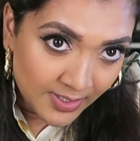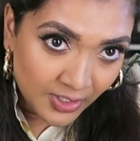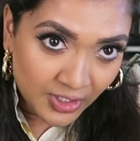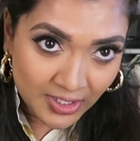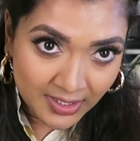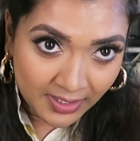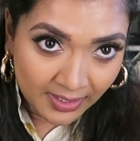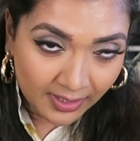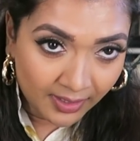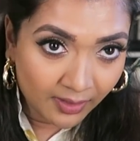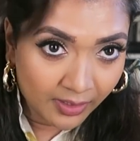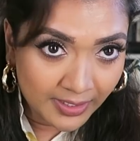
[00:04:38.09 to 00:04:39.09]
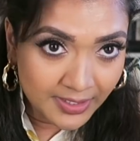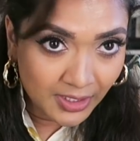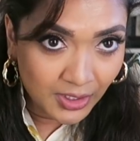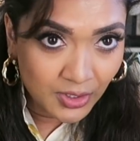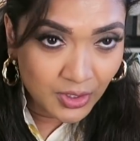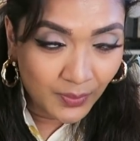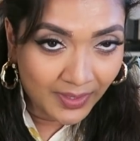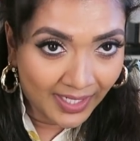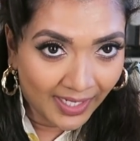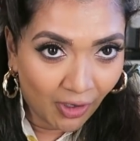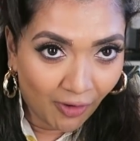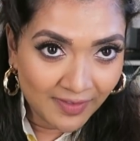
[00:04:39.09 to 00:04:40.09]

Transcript: So just continue doing it.